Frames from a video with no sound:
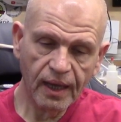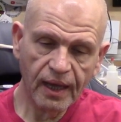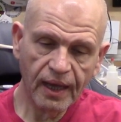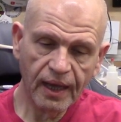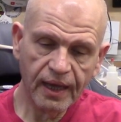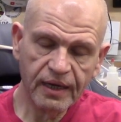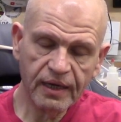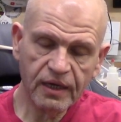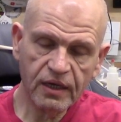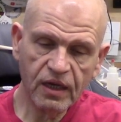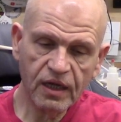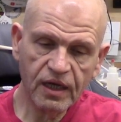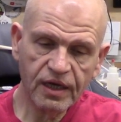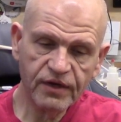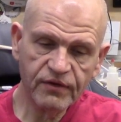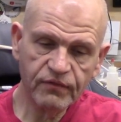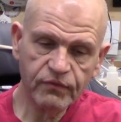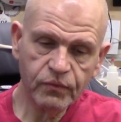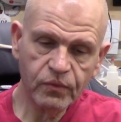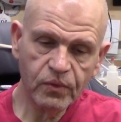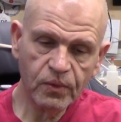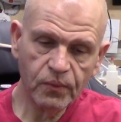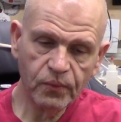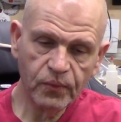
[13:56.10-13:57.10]
And a lot of
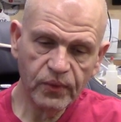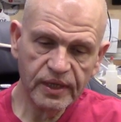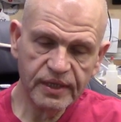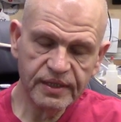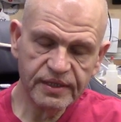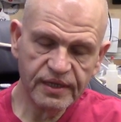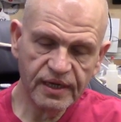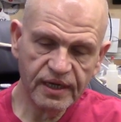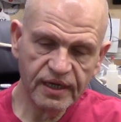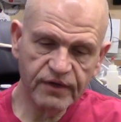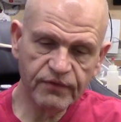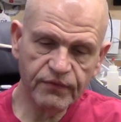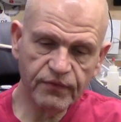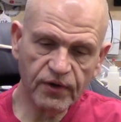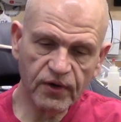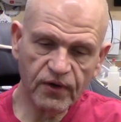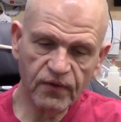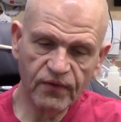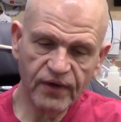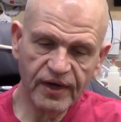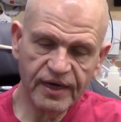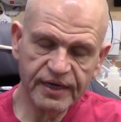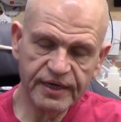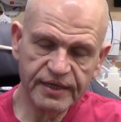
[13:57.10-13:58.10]
what we take for
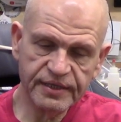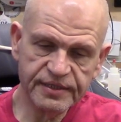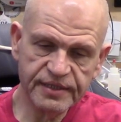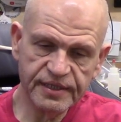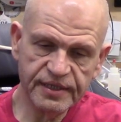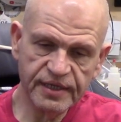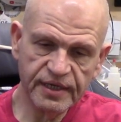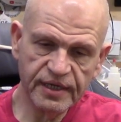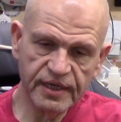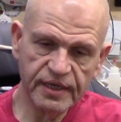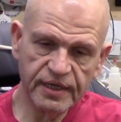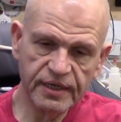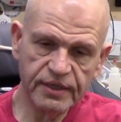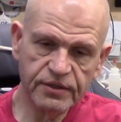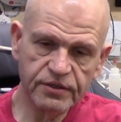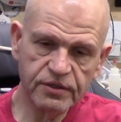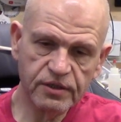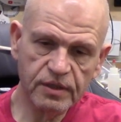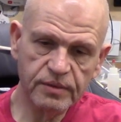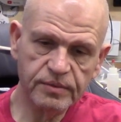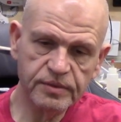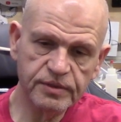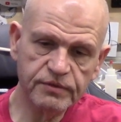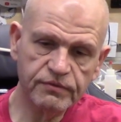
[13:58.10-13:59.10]
granted today in
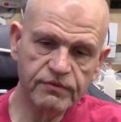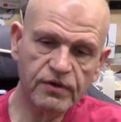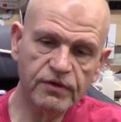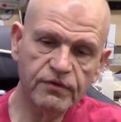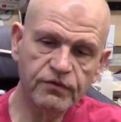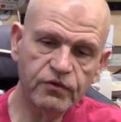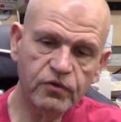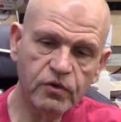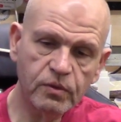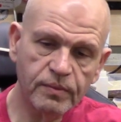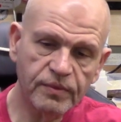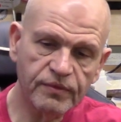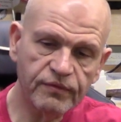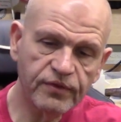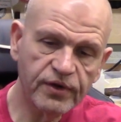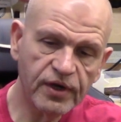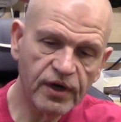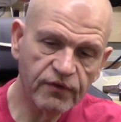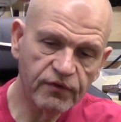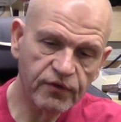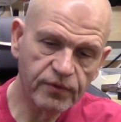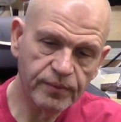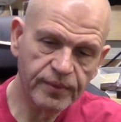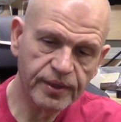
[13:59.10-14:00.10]
terms of our form of
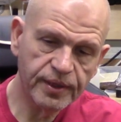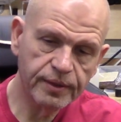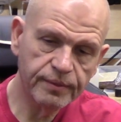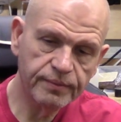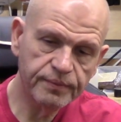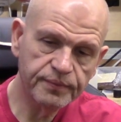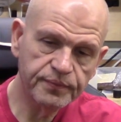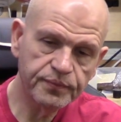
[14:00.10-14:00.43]
government